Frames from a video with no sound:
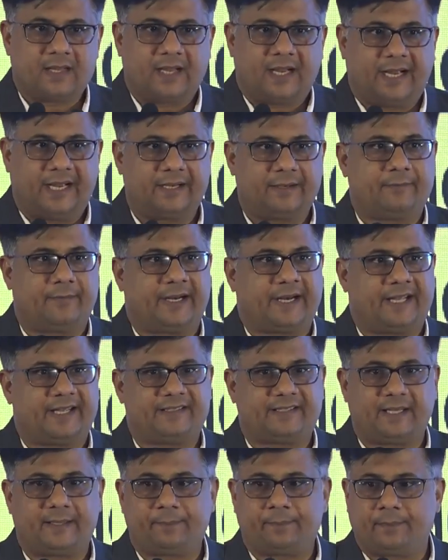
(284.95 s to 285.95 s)
And when I
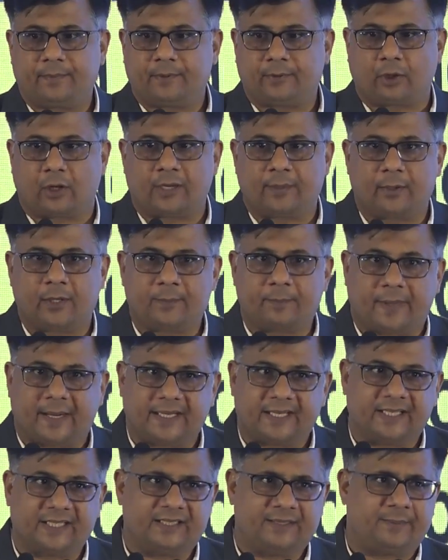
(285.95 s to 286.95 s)
say talk about
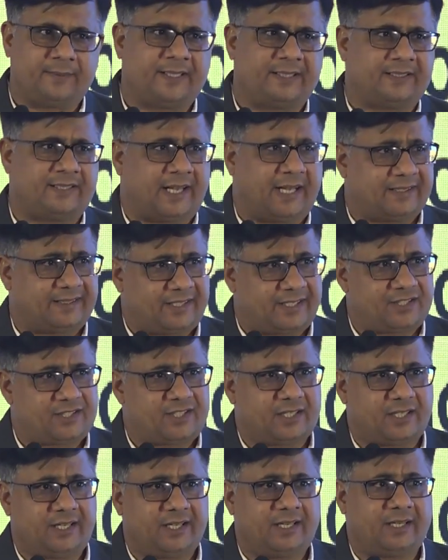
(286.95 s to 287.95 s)
partnership, it is
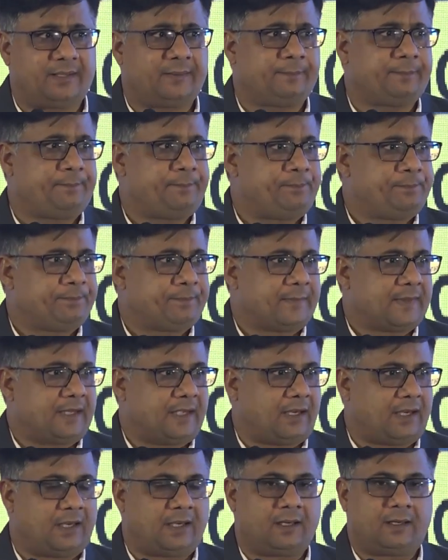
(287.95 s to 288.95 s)
essentially
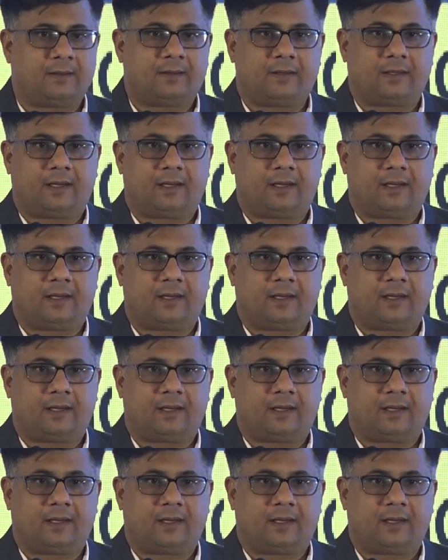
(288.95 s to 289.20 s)
uh,